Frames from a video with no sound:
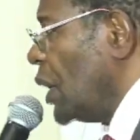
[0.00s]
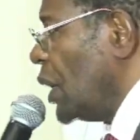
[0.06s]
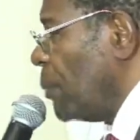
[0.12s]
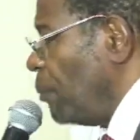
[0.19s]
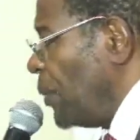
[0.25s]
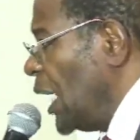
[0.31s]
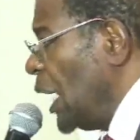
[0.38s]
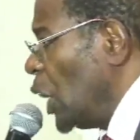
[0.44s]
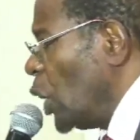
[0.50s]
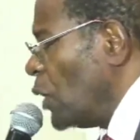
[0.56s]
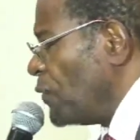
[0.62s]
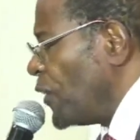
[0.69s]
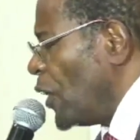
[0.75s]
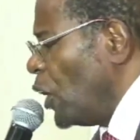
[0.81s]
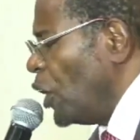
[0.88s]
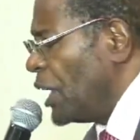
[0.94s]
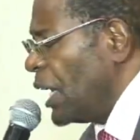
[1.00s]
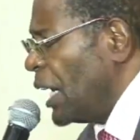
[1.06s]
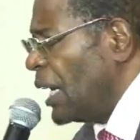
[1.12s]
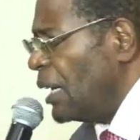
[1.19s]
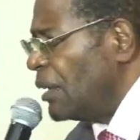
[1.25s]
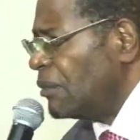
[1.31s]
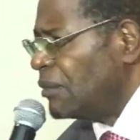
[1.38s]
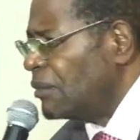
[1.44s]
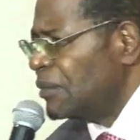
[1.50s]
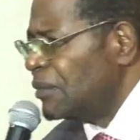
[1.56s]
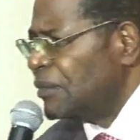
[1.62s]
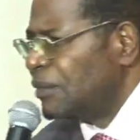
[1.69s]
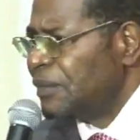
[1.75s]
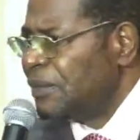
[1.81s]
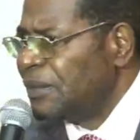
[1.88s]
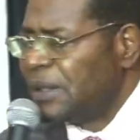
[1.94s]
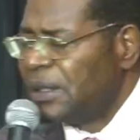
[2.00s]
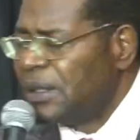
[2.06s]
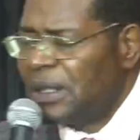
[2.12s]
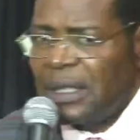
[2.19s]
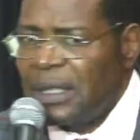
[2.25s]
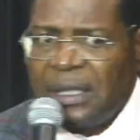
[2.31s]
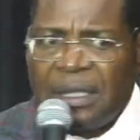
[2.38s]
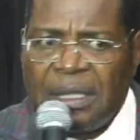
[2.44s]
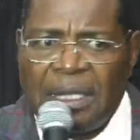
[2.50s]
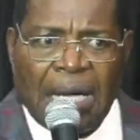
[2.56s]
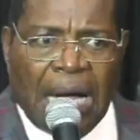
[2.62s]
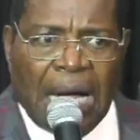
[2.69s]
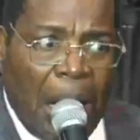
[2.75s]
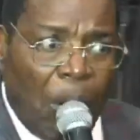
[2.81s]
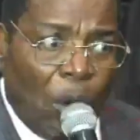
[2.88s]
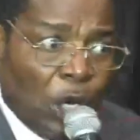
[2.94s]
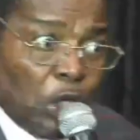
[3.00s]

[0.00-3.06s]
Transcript: Men of honor. How are you